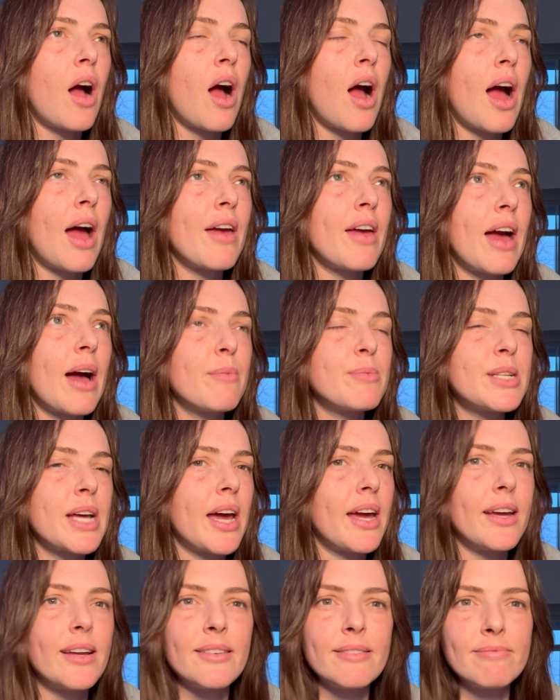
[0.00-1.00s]

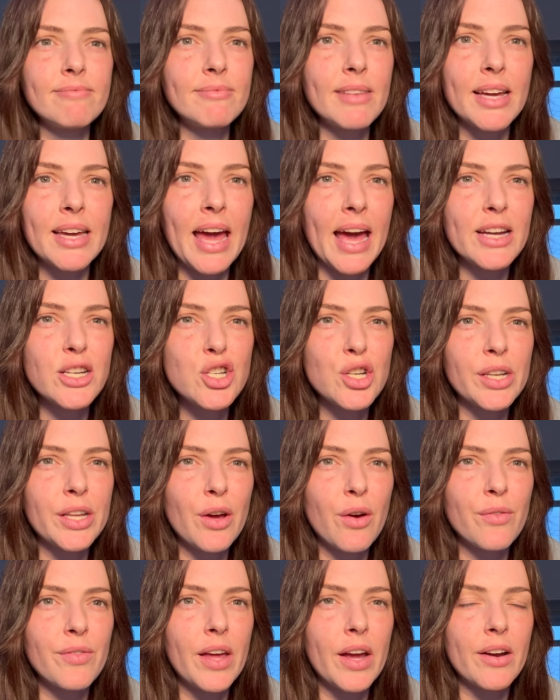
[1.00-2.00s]
update occasionally
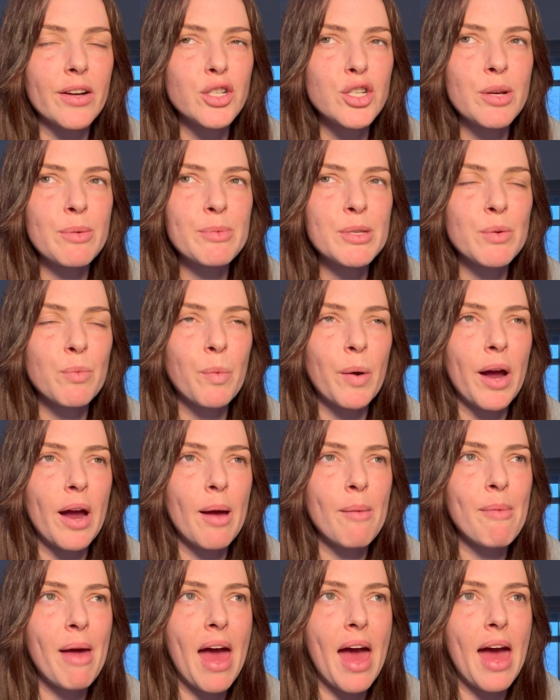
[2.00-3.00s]
on there in terms of where
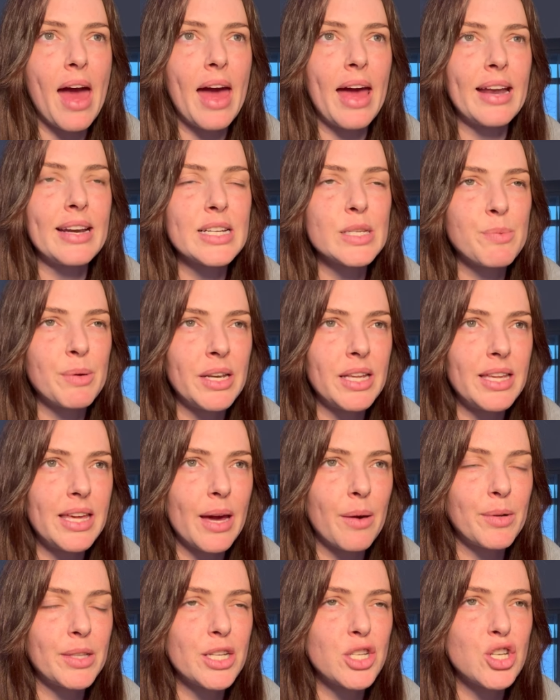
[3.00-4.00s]
I'm at, and it's been a
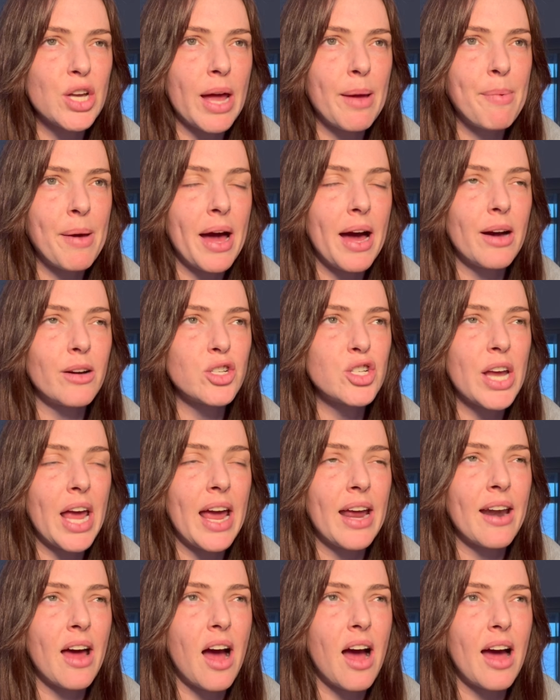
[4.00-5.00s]
year with the J pouch,
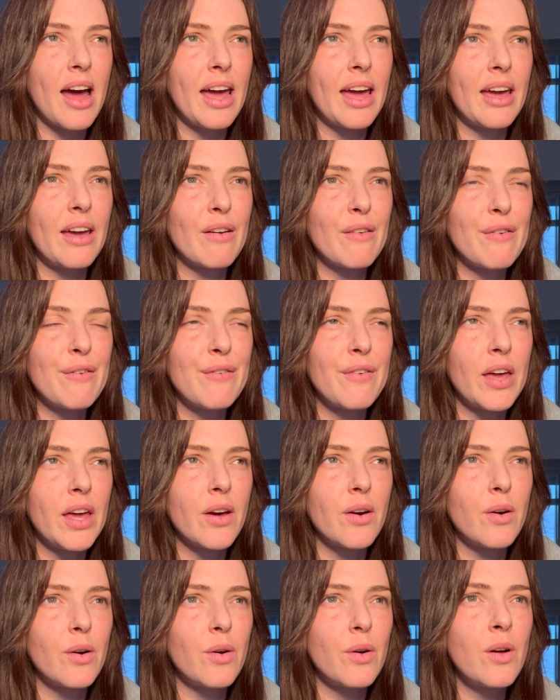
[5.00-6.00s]
and I
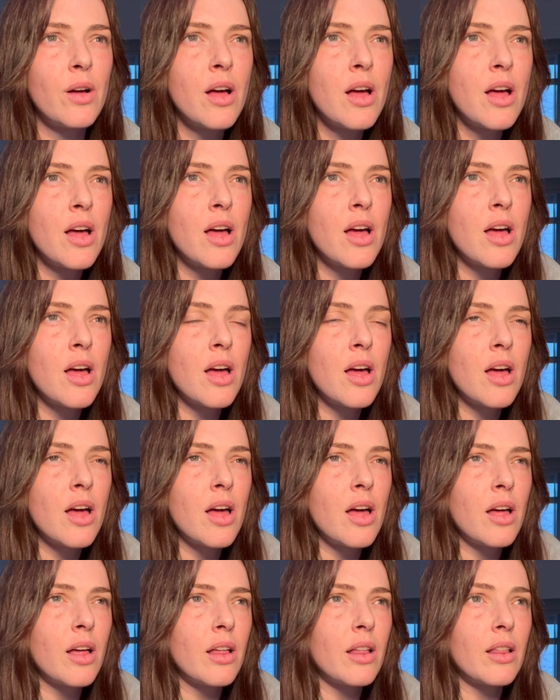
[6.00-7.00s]
feel
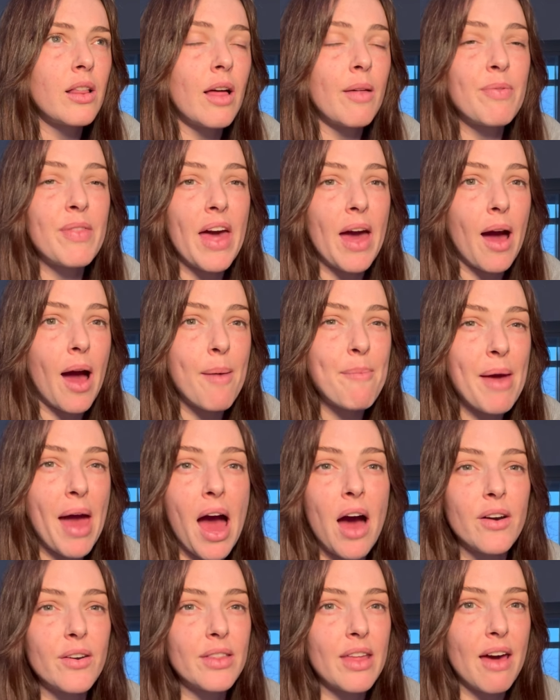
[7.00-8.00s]
that I'm
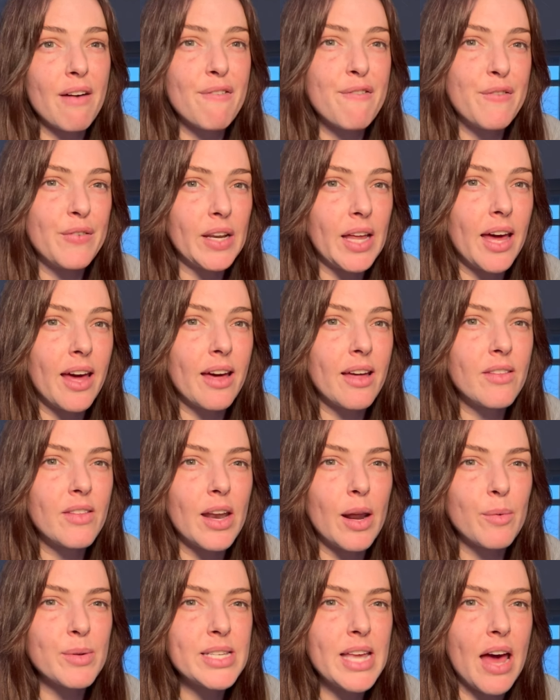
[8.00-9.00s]
out of that flare that
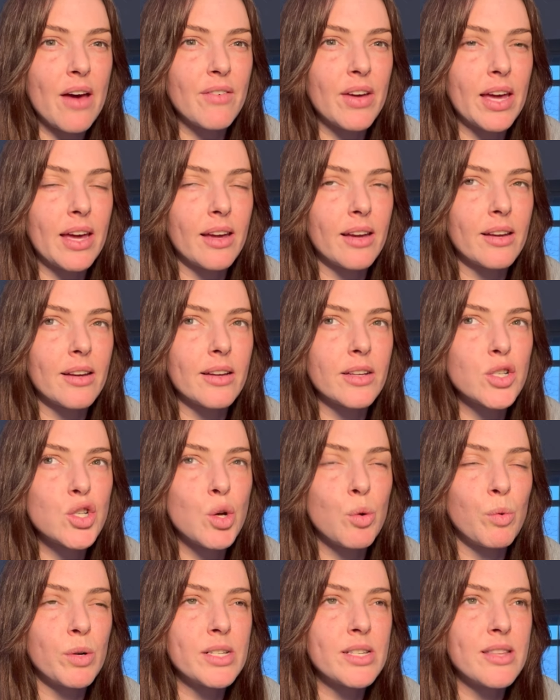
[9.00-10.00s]
I was having
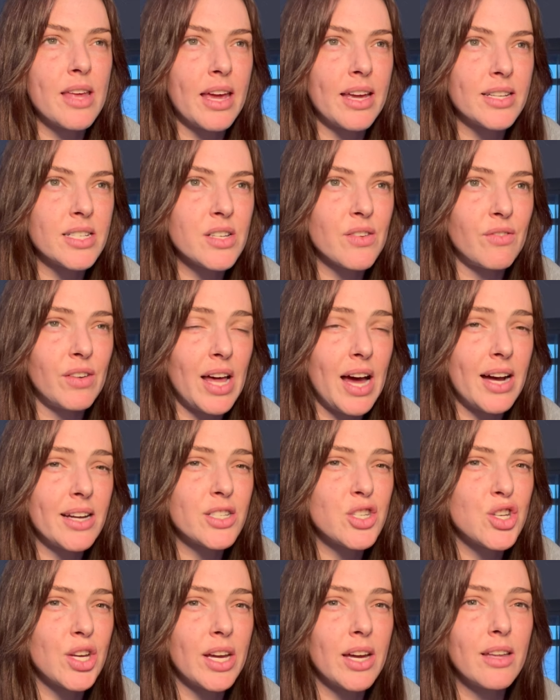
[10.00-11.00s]
towards the end of
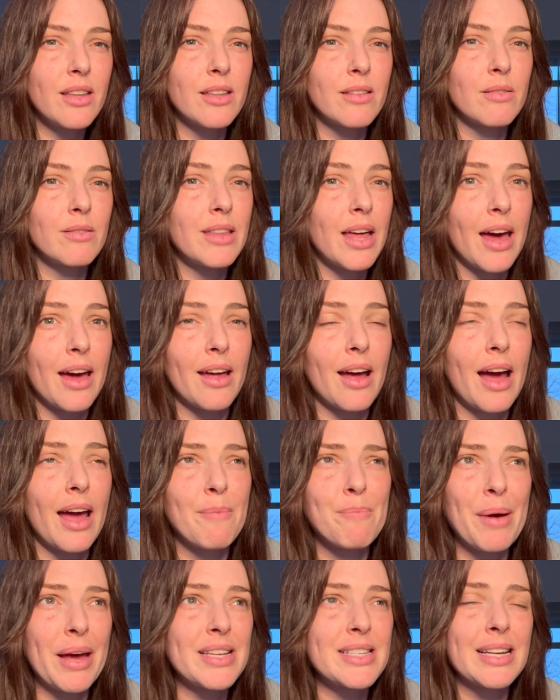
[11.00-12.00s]
last year that I
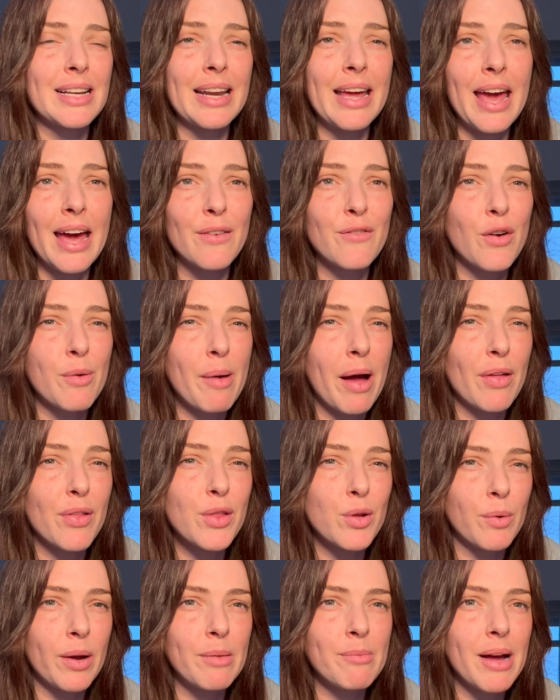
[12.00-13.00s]
basically had for about
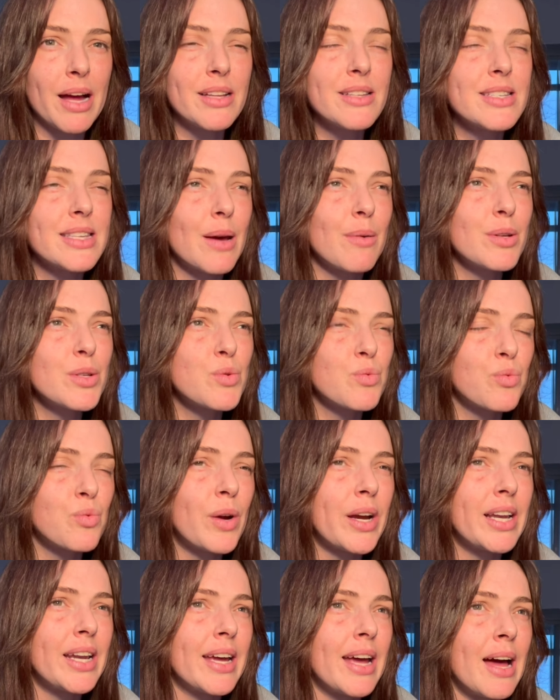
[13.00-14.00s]
3 months. That was
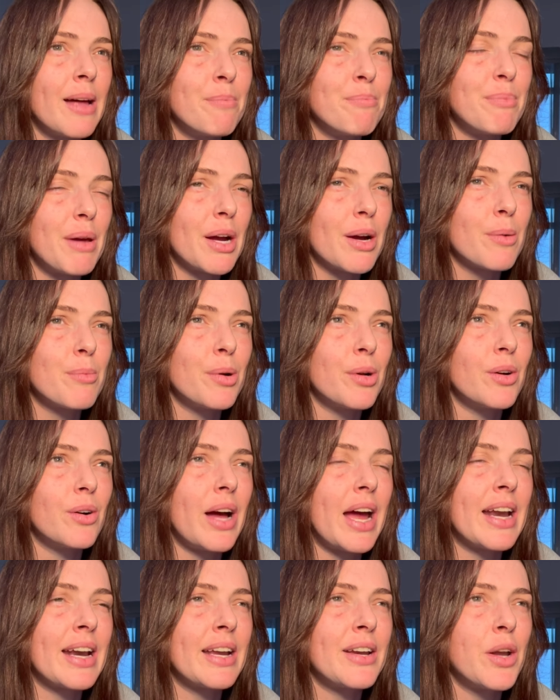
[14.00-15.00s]
really unbearable,
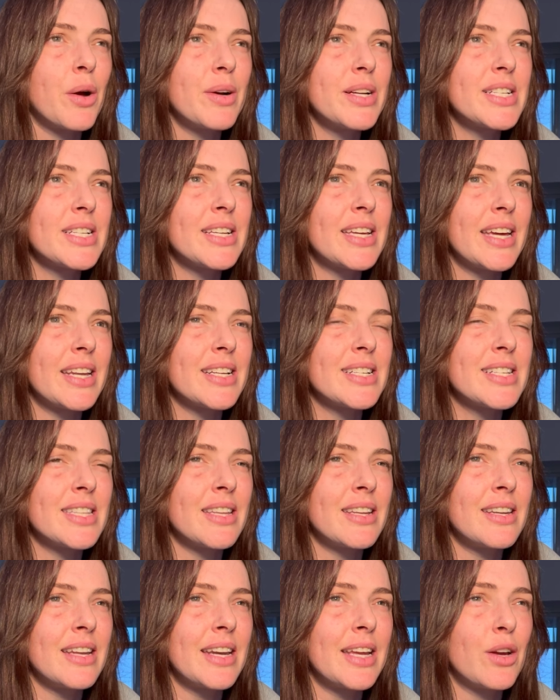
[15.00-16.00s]
and I know I didn't get into
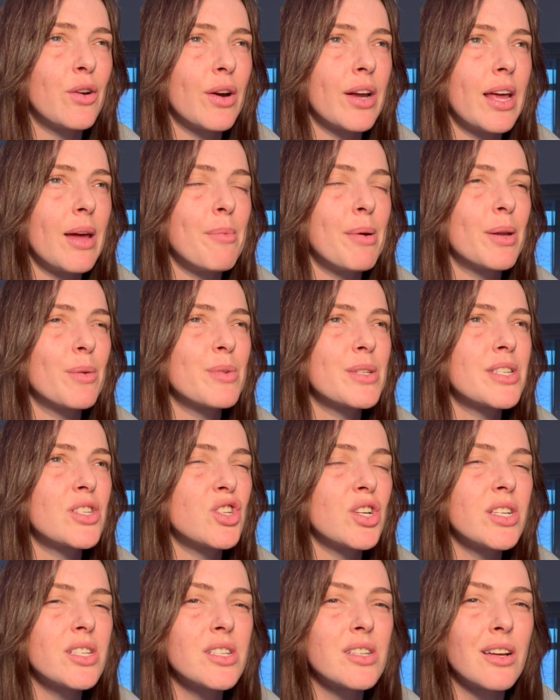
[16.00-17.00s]
the nitty-gritty, but it was
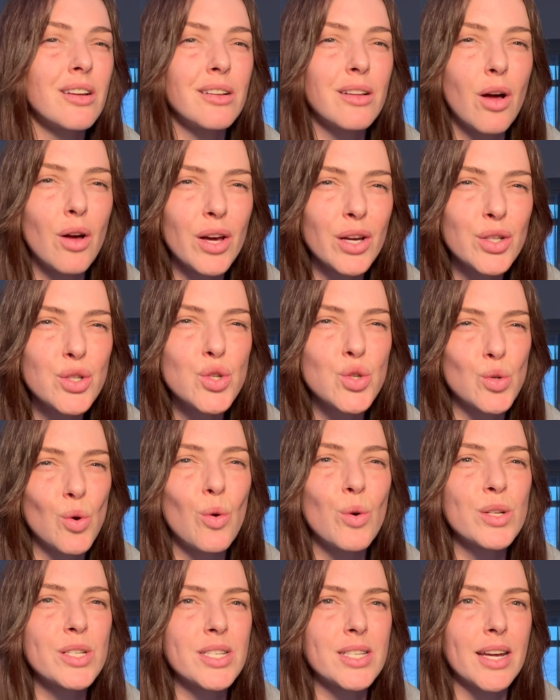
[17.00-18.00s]
just
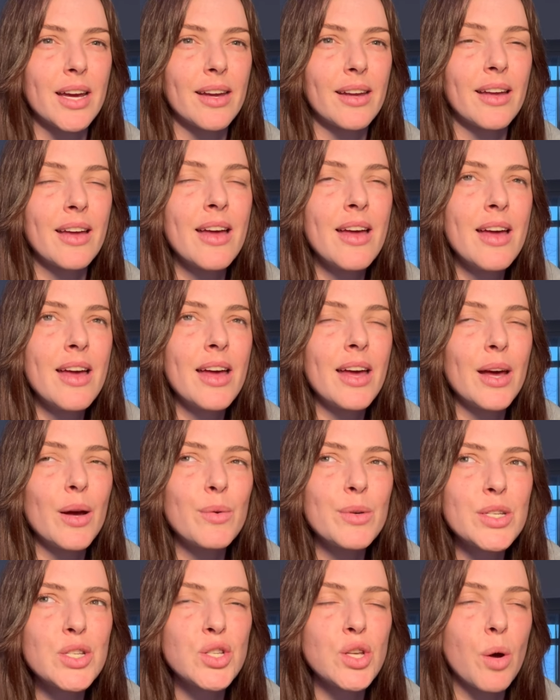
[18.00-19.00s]
exhausting. It
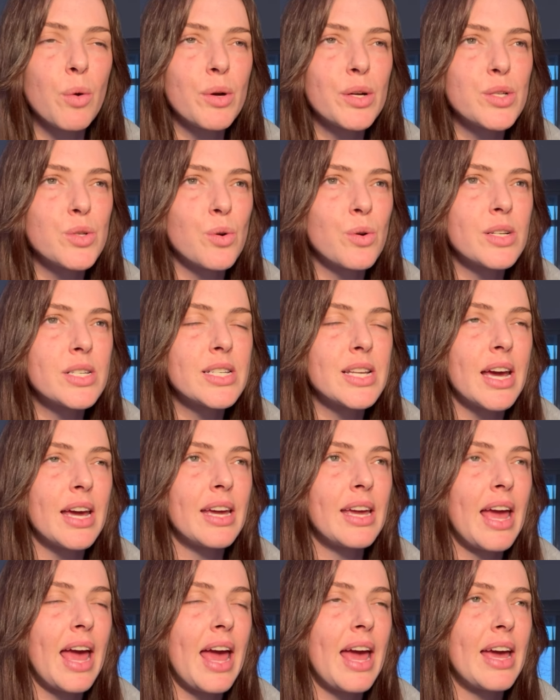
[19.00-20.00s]
was so
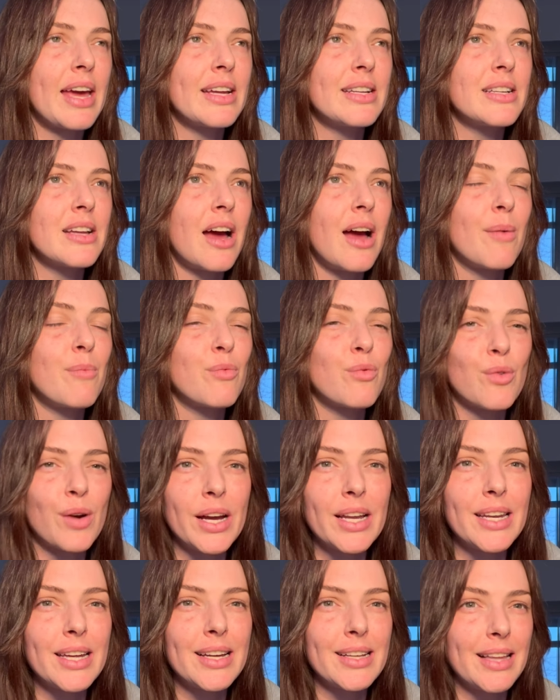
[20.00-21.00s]
exhausting, and I'm
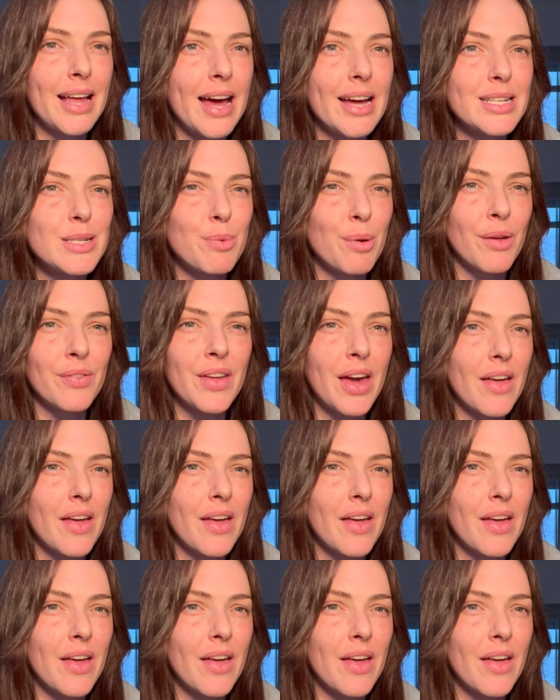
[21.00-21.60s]
really glad to be on the